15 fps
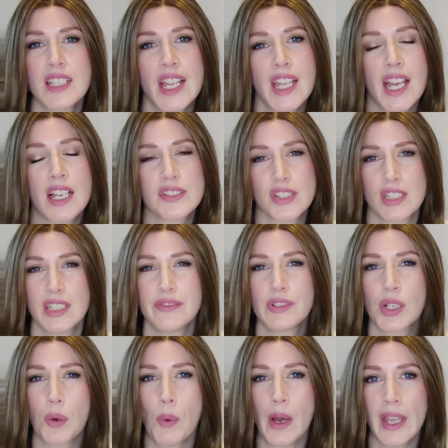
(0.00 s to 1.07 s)
They actually
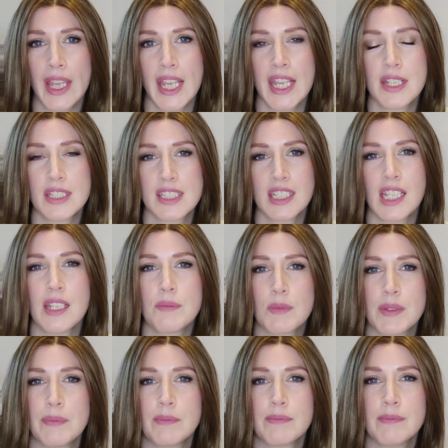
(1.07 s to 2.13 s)
require heat to keep
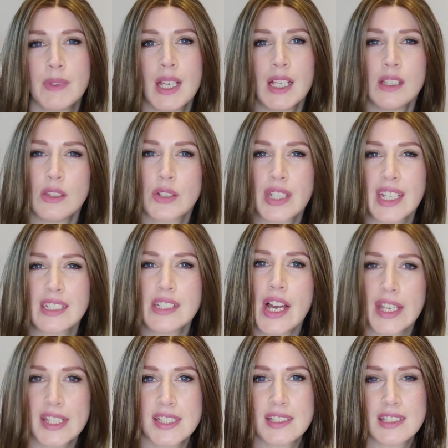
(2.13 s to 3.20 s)
them looking
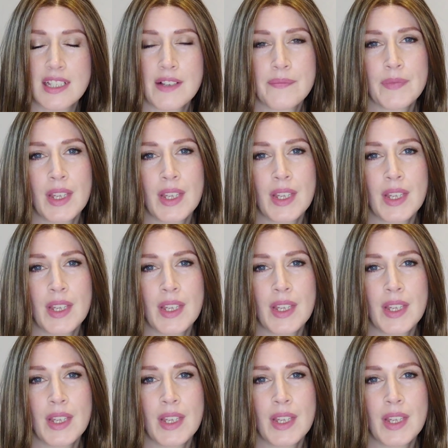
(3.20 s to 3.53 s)
nice.